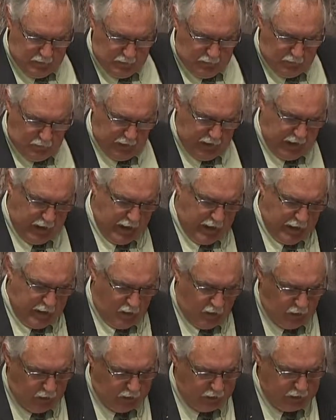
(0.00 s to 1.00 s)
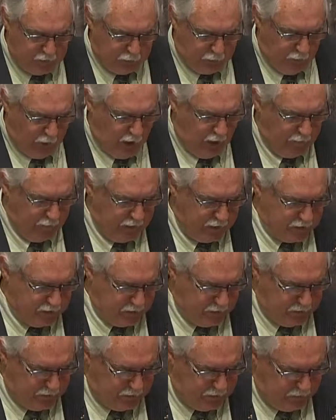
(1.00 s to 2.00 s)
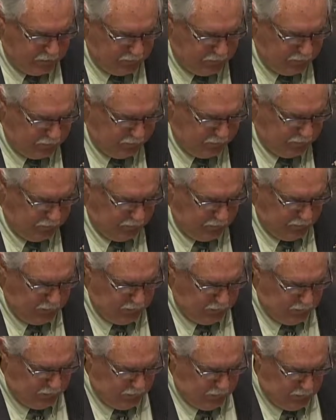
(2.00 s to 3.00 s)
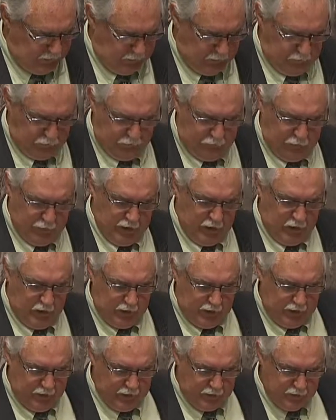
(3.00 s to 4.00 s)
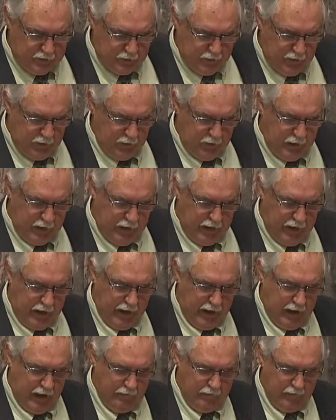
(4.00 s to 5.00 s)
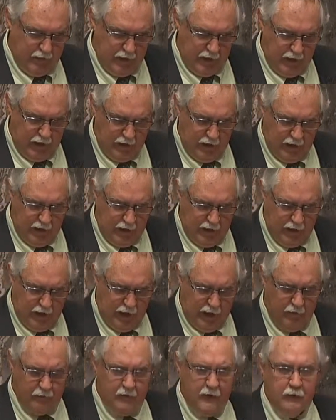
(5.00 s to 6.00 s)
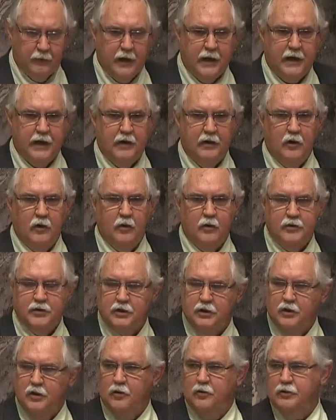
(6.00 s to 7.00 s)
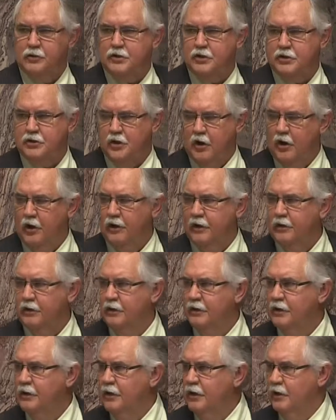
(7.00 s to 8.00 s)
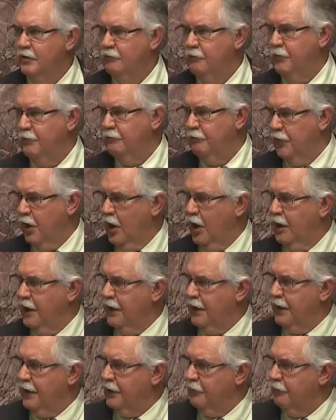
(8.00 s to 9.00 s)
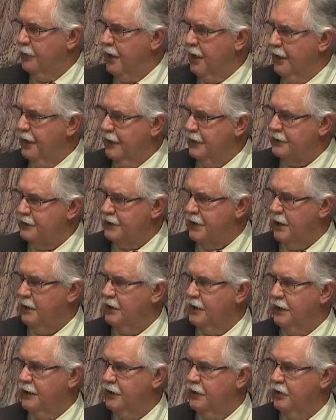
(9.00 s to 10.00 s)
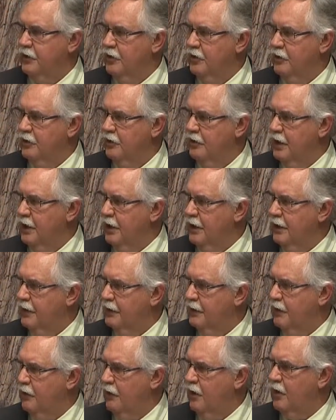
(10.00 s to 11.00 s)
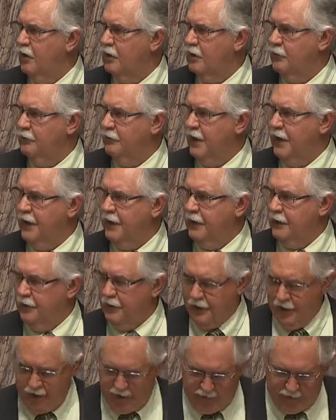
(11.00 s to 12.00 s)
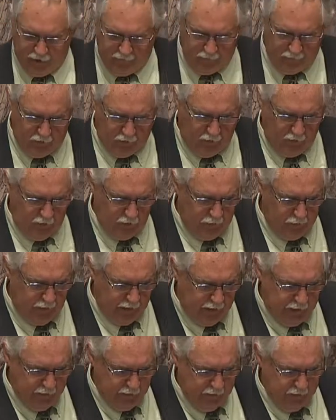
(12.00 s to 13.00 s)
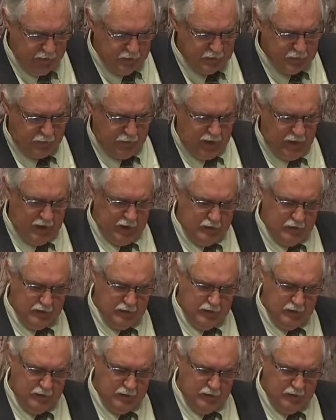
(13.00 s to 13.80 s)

We had all these promises, billions we were going to have, and everybody knows you don't start bargaining by telling your all the money you're going to have and all the money you're going to spend.